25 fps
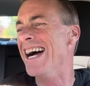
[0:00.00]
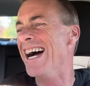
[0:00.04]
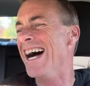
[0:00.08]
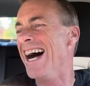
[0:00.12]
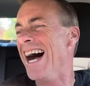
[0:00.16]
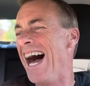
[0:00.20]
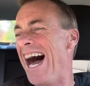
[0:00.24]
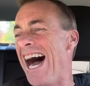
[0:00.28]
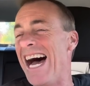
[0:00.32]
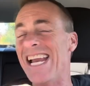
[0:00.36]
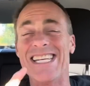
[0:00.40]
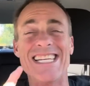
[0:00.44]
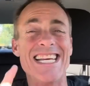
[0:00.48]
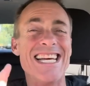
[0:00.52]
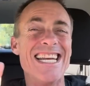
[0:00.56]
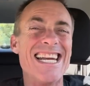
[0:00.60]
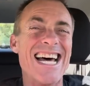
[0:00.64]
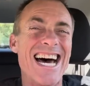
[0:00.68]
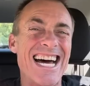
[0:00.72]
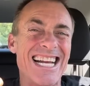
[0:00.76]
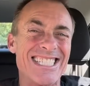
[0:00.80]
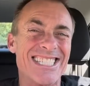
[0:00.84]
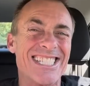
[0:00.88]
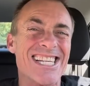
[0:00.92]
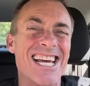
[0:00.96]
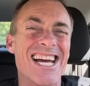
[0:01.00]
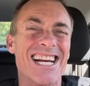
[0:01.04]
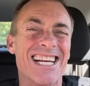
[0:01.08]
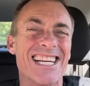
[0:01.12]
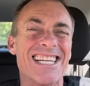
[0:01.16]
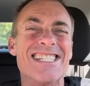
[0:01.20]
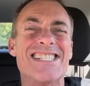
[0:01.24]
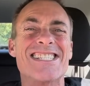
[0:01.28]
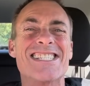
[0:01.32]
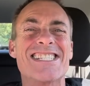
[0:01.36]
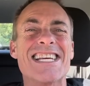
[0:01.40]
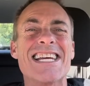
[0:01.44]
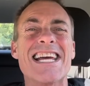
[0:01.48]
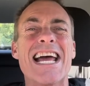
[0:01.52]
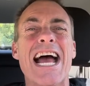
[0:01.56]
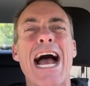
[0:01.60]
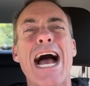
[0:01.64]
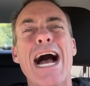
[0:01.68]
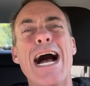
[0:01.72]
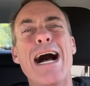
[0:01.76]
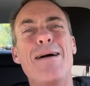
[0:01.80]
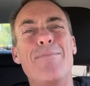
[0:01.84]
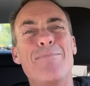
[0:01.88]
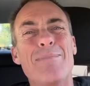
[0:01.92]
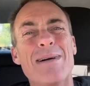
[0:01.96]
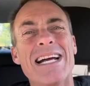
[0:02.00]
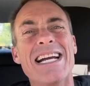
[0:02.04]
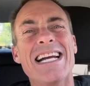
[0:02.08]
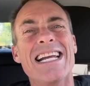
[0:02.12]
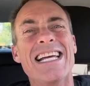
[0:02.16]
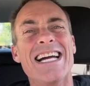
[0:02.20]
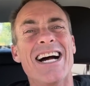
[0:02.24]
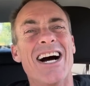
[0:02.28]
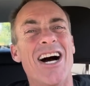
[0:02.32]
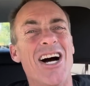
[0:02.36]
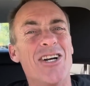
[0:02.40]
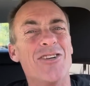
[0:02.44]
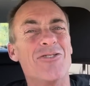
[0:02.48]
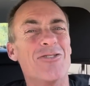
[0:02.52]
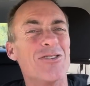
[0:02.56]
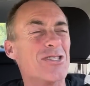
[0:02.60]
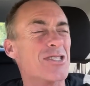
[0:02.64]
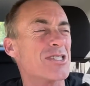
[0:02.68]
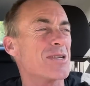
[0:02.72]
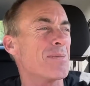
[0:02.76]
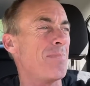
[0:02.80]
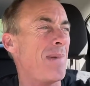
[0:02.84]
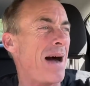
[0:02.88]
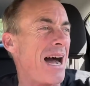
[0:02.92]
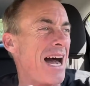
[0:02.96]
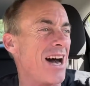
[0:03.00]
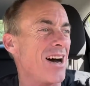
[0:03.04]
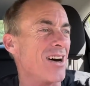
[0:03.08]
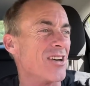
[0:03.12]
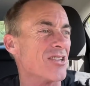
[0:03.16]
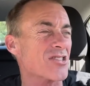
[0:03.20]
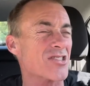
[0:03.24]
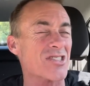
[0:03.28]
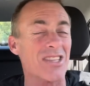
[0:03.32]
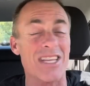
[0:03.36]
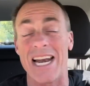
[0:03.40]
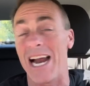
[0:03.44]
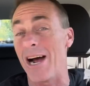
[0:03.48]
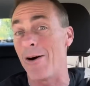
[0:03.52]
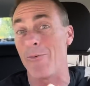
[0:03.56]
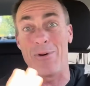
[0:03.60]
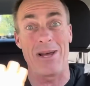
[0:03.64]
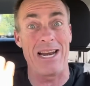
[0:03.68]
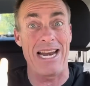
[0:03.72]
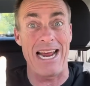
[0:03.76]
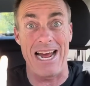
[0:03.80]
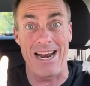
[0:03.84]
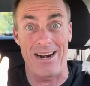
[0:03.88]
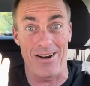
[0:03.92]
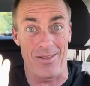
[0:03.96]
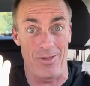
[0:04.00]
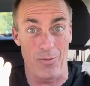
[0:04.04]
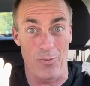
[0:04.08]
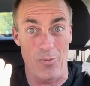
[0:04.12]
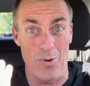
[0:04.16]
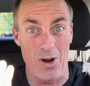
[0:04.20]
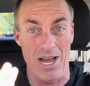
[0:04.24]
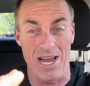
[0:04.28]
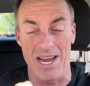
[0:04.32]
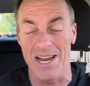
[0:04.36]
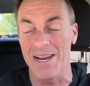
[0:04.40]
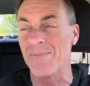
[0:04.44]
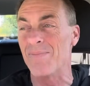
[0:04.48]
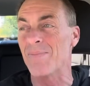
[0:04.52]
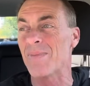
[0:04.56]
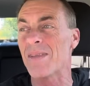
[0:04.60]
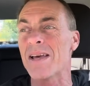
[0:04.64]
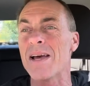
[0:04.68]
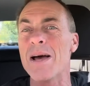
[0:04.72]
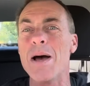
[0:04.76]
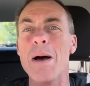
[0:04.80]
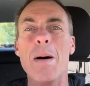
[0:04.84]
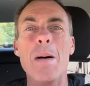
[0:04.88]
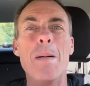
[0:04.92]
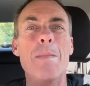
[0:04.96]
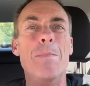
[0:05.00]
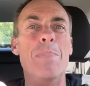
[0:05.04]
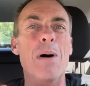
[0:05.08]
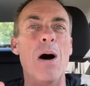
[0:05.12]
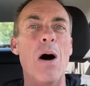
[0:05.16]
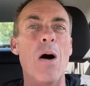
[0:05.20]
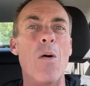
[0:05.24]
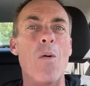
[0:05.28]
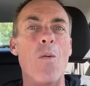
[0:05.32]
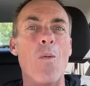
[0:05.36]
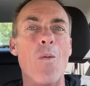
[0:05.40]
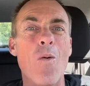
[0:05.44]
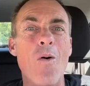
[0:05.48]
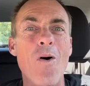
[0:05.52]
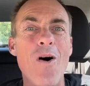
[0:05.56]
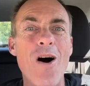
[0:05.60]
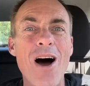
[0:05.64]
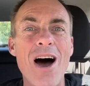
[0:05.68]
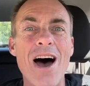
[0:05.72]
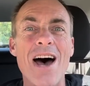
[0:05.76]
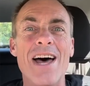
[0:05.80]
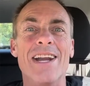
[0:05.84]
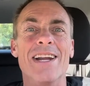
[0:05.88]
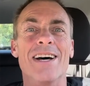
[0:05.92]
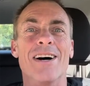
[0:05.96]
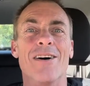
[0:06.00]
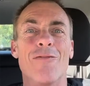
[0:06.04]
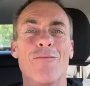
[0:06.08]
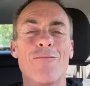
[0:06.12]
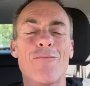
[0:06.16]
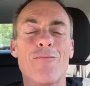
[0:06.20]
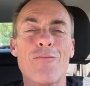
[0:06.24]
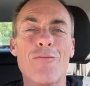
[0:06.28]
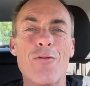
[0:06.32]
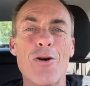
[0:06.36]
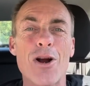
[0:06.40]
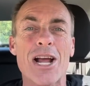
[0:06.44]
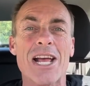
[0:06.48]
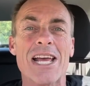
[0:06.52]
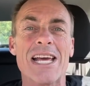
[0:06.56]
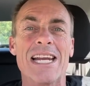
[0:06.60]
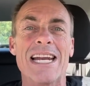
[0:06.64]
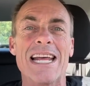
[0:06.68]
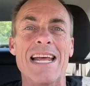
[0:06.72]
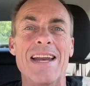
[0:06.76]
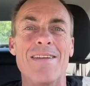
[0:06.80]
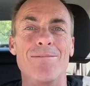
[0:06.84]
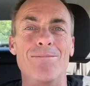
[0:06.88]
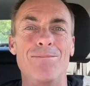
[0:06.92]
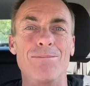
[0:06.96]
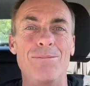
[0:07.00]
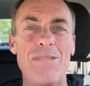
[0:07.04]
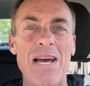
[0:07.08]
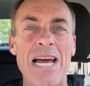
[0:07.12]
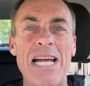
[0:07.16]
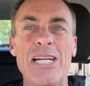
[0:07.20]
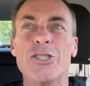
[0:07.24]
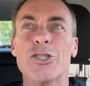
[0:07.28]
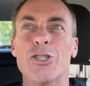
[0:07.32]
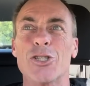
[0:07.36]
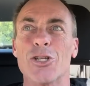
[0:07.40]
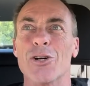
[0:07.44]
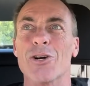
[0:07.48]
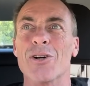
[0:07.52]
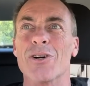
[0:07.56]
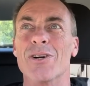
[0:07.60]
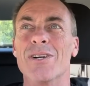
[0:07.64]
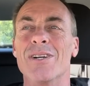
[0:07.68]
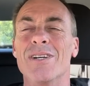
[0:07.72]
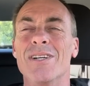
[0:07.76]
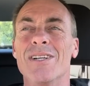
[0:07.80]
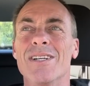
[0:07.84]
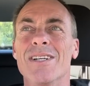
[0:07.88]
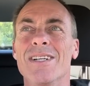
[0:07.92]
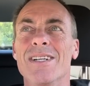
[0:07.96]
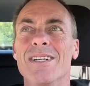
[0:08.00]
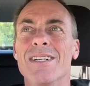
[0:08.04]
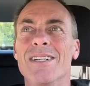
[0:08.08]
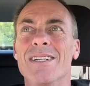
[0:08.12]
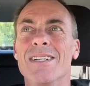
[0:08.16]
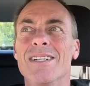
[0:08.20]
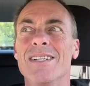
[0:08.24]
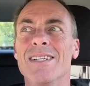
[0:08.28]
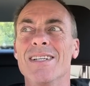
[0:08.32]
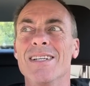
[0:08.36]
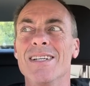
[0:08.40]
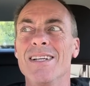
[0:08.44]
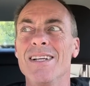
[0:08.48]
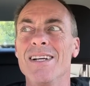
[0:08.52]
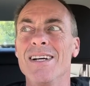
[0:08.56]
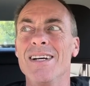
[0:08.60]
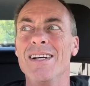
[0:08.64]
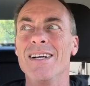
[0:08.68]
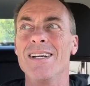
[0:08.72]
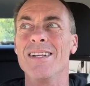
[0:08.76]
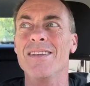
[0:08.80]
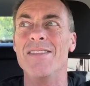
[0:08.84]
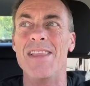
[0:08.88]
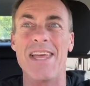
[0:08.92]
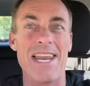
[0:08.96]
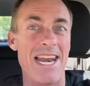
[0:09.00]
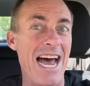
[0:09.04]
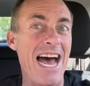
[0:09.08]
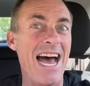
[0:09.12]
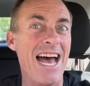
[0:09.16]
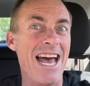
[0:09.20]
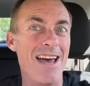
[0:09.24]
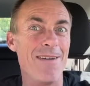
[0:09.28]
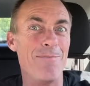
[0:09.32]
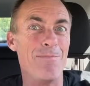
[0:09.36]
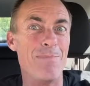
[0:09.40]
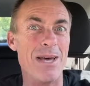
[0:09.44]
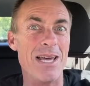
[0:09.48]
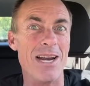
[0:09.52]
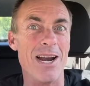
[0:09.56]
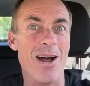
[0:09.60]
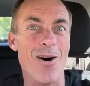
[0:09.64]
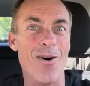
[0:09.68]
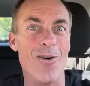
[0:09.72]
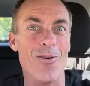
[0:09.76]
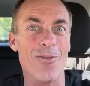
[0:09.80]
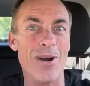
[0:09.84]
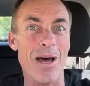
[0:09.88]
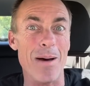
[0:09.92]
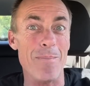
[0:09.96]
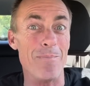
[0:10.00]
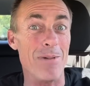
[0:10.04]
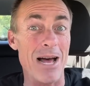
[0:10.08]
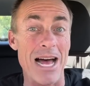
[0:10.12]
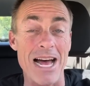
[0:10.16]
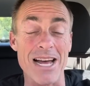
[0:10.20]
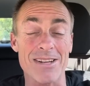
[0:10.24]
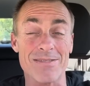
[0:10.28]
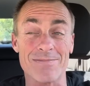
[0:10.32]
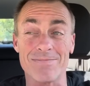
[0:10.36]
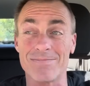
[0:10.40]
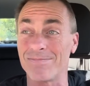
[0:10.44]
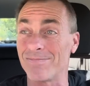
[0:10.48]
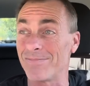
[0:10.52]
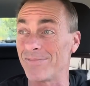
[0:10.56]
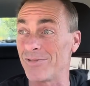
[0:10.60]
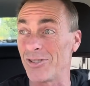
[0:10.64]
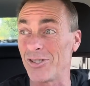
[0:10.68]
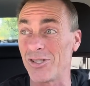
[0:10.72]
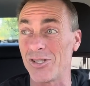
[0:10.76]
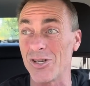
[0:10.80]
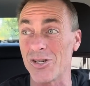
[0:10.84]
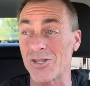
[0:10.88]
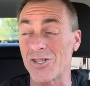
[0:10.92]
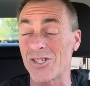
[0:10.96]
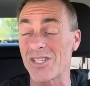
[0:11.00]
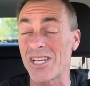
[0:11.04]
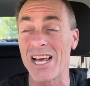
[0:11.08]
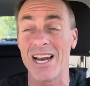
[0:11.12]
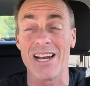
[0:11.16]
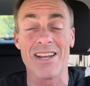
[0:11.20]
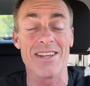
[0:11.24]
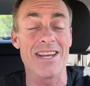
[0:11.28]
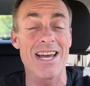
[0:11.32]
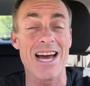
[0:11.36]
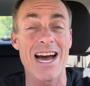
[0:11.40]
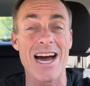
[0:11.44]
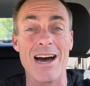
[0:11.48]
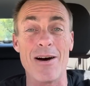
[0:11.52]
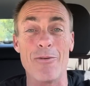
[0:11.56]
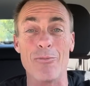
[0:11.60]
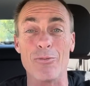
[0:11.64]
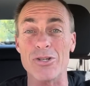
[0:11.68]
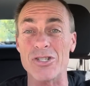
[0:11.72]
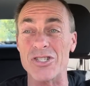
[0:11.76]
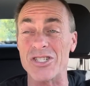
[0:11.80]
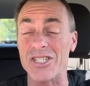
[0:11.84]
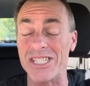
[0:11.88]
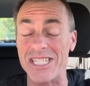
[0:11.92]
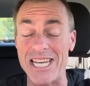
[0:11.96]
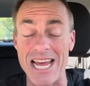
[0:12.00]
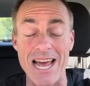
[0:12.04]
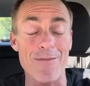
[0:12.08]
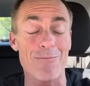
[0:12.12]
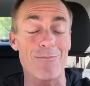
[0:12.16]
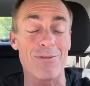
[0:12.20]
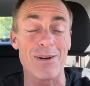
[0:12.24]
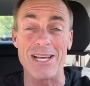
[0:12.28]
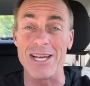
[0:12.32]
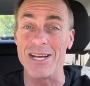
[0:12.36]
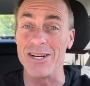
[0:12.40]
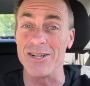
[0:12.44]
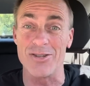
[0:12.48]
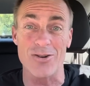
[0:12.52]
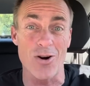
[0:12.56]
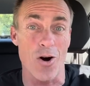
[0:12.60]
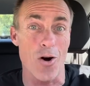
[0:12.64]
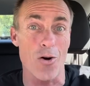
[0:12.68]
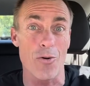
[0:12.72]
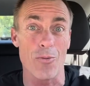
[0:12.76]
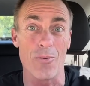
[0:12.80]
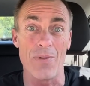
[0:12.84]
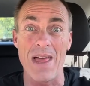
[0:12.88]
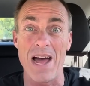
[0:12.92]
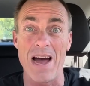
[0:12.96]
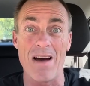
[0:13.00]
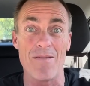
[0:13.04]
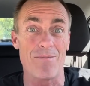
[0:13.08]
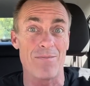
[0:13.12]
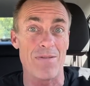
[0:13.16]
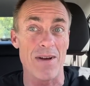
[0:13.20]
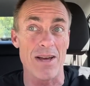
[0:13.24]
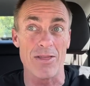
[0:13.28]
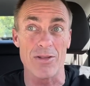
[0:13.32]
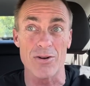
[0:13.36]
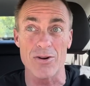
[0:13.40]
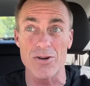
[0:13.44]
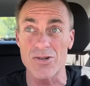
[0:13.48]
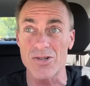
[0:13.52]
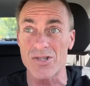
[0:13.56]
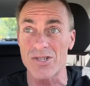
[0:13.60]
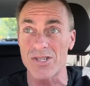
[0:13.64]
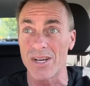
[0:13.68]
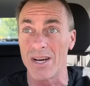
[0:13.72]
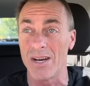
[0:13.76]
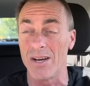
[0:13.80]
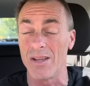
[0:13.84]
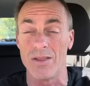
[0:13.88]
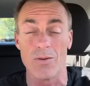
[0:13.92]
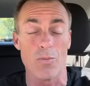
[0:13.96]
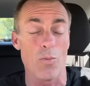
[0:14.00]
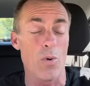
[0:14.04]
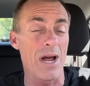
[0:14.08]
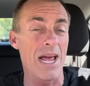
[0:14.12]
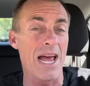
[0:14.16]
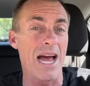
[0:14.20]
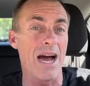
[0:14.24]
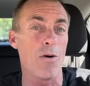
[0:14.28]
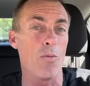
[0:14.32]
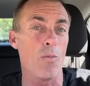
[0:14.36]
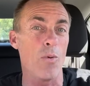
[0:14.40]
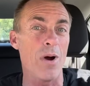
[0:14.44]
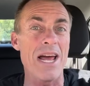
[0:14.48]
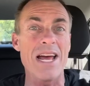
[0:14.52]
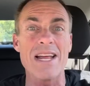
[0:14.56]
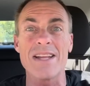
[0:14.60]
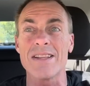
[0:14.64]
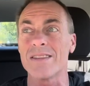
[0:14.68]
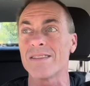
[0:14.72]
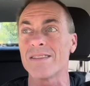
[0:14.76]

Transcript: I did not check and see how many hundreds of miles that I went out of the way, but what a freaking adventure that I have been on. I'm just telling you, I was definitely a dart without feathers. The way I went,